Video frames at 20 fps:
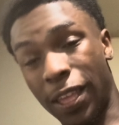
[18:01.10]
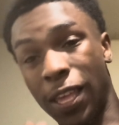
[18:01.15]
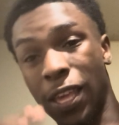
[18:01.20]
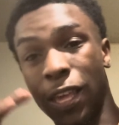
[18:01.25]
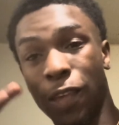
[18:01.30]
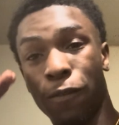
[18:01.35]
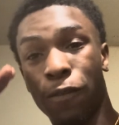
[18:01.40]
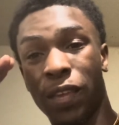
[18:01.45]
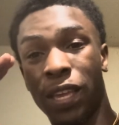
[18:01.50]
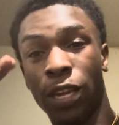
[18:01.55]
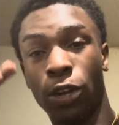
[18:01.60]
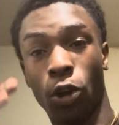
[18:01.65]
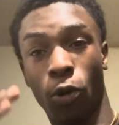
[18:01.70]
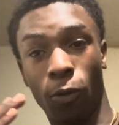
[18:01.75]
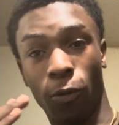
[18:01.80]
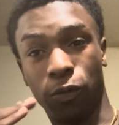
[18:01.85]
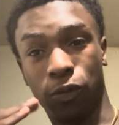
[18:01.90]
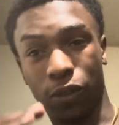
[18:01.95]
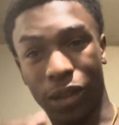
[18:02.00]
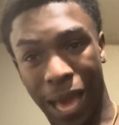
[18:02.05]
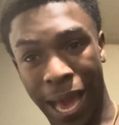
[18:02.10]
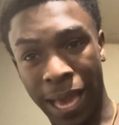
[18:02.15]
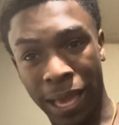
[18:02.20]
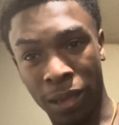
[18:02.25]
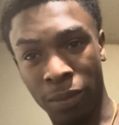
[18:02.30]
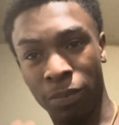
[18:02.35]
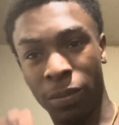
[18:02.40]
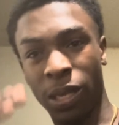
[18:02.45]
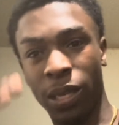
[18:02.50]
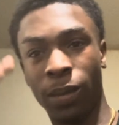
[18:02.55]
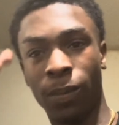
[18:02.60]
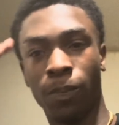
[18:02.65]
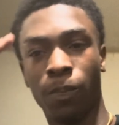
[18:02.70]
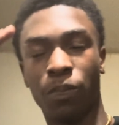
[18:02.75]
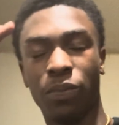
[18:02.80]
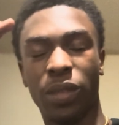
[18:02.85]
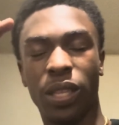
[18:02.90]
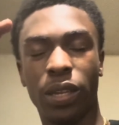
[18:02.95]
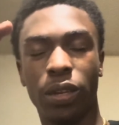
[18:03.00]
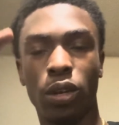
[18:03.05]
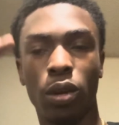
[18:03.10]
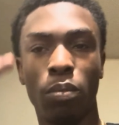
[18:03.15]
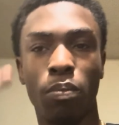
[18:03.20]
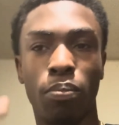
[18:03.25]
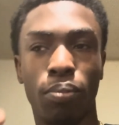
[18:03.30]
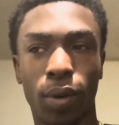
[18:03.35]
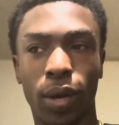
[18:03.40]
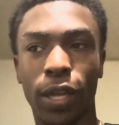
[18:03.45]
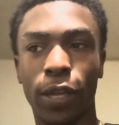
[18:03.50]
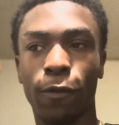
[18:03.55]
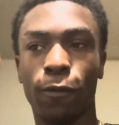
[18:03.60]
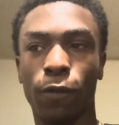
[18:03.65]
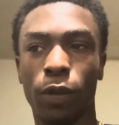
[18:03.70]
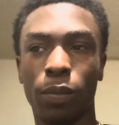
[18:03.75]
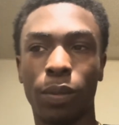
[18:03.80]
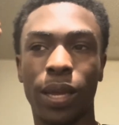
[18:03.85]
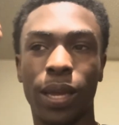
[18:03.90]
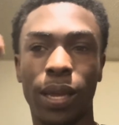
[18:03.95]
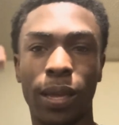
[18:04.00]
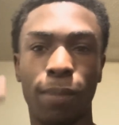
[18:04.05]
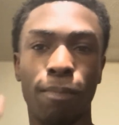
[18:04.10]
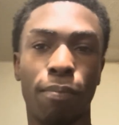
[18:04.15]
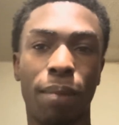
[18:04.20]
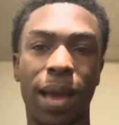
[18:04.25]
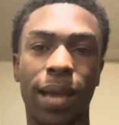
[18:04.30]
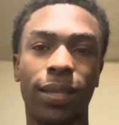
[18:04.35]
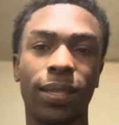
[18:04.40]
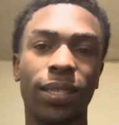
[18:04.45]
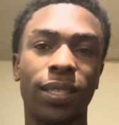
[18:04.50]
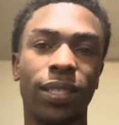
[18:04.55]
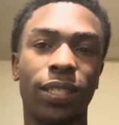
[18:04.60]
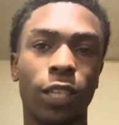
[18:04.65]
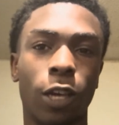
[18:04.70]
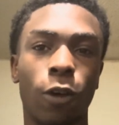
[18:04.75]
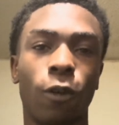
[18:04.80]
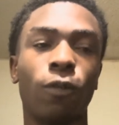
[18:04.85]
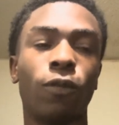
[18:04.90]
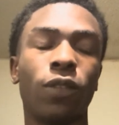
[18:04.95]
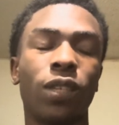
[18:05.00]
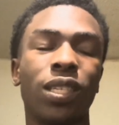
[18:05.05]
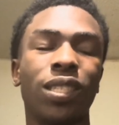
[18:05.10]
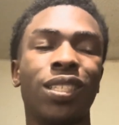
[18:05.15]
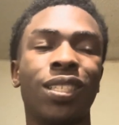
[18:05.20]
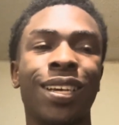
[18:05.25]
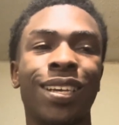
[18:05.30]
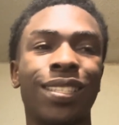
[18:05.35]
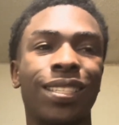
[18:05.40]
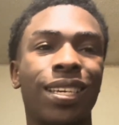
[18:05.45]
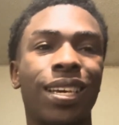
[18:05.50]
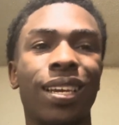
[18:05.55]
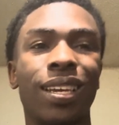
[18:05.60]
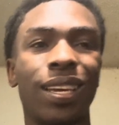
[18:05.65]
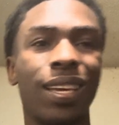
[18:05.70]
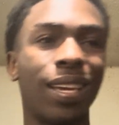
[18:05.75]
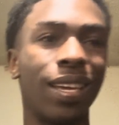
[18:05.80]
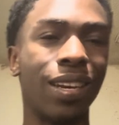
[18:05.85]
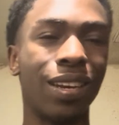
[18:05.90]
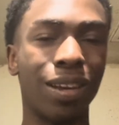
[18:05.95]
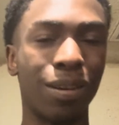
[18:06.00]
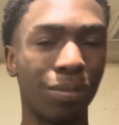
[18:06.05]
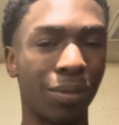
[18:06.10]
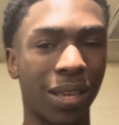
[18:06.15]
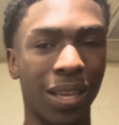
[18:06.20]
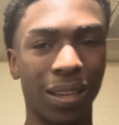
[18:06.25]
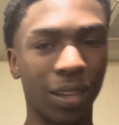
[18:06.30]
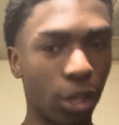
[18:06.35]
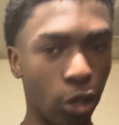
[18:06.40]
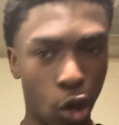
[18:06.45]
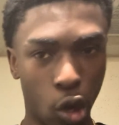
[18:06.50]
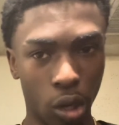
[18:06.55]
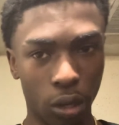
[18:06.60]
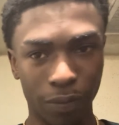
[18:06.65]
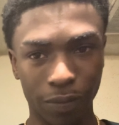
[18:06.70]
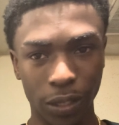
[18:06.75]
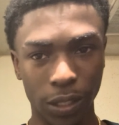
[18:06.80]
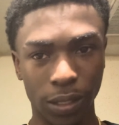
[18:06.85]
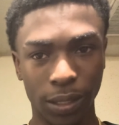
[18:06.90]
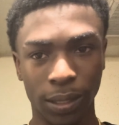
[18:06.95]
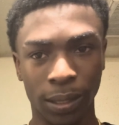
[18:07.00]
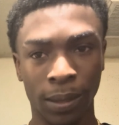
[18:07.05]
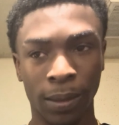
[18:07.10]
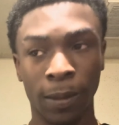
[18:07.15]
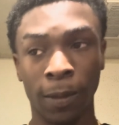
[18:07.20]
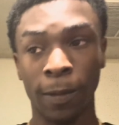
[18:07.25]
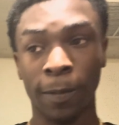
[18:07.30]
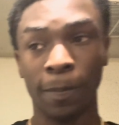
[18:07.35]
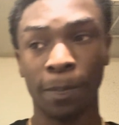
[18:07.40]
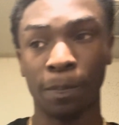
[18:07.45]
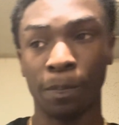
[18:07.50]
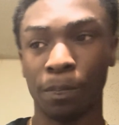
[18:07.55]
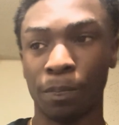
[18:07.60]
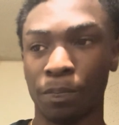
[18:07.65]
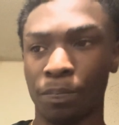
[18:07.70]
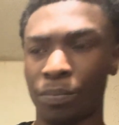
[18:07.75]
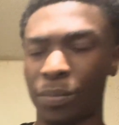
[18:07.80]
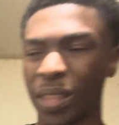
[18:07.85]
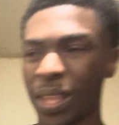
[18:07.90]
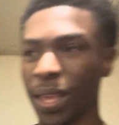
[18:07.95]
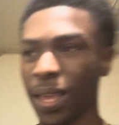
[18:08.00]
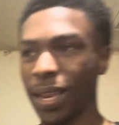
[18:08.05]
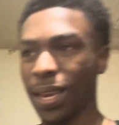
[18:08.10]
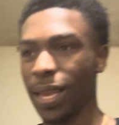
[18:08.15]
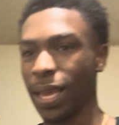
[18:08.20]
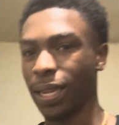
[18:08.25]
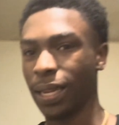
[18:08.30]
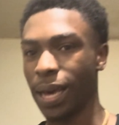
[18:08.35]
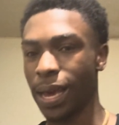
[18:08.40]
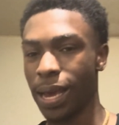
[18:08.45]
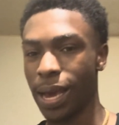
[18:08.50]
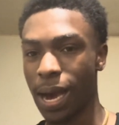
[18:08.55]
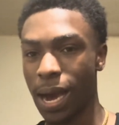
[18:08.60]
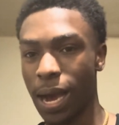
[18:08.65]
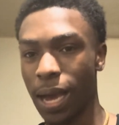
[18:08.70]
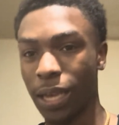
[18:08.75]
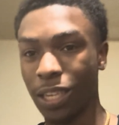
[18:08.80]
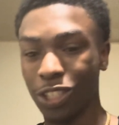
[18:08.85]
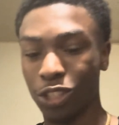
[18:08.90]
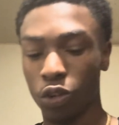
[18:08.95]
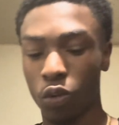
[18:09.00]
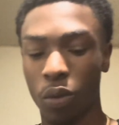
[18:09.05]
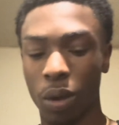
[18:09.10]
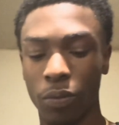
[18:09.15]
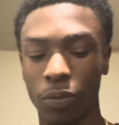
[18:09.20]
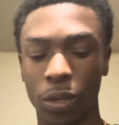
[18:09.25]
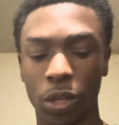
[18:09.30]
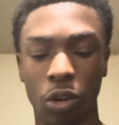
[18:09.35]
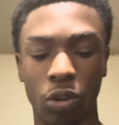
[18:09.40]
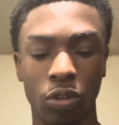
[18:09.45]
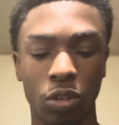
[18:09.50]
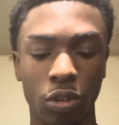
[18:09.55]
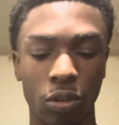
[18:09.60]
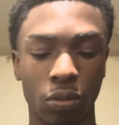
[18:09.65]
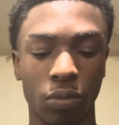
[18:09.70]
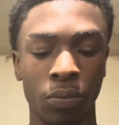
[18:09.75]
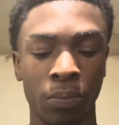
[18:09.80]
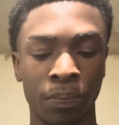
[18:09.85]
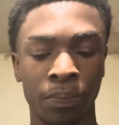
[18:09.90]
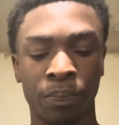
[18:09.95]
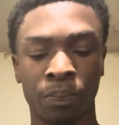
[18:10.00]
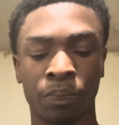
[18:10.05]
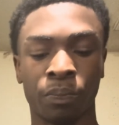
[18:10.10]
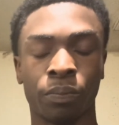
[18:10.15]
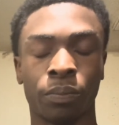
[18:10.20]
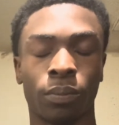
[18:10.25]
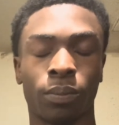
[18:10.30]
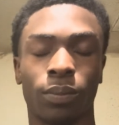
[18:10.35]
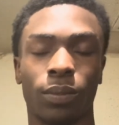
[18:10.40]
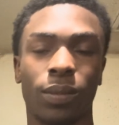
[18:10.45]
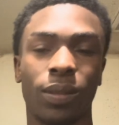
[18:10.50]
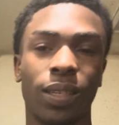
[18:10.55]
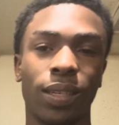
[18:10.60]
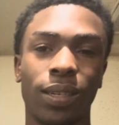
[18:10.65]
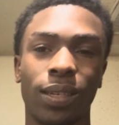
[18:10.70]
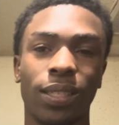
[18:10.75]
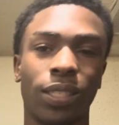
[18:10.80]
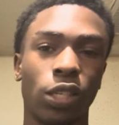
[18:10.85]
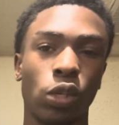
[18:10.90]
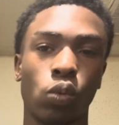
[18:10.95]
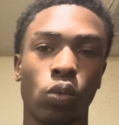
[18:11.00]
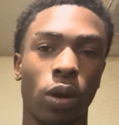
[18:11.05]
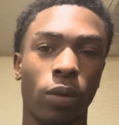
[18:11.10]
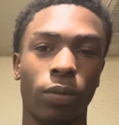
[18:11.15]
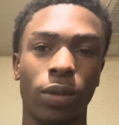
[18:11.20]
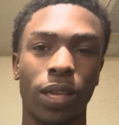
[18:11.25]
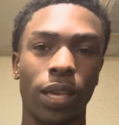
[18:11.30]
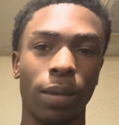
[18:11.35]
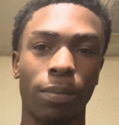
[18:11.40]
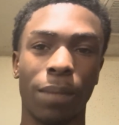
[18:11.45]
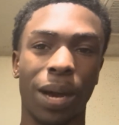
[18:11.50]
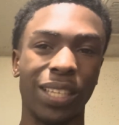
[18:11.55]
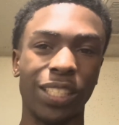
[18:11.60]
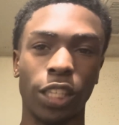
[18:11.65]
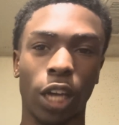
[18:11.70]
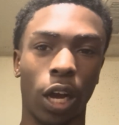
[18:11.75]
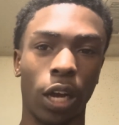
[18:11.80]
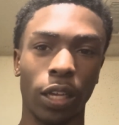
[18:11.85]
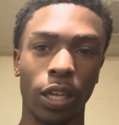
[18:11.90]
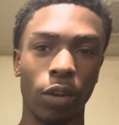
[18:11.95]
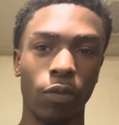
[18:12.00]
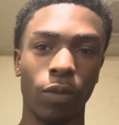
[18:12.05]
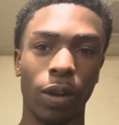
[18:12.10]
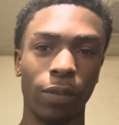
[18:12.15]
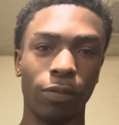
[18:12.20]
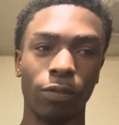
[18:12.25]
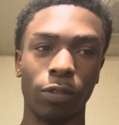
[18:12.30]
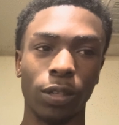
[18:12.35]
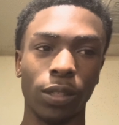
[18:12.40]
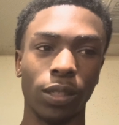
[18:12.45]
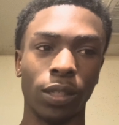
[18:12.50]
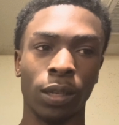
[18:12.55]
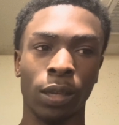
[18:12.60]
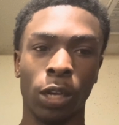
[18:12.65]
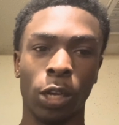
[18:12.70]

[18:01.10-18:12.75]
If it don't flatten me, the debris from the impact itself is just gonna end up killing all of us. And they like, all right, so what we gonna do? And this is where we get my jogging reference.